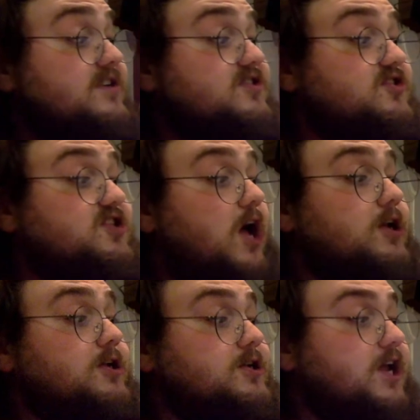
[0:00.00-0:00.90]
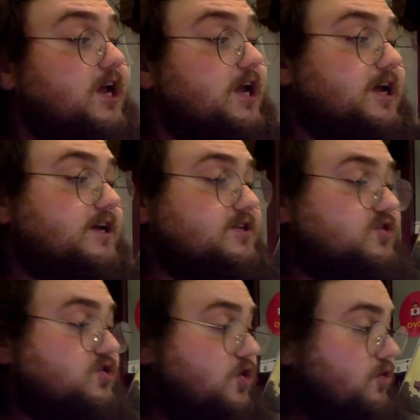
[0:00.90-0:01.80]

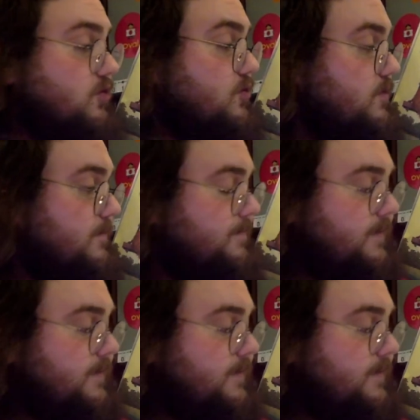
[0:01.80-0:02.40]
Sundays, too."